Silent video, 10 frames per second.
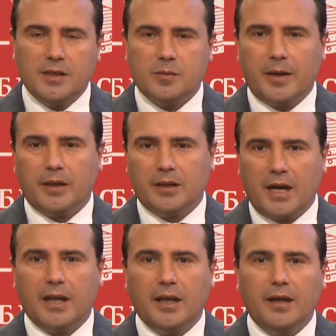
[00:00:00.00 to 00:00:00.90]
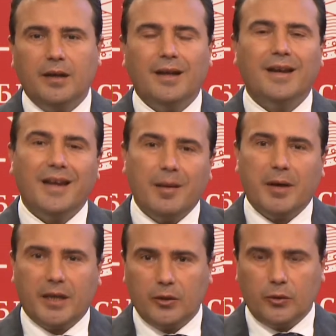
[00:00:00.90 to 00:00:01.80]
Serbs,
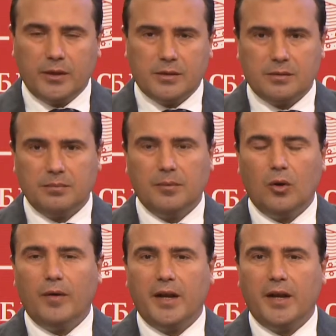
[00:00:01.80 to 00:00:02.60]
Vlachs,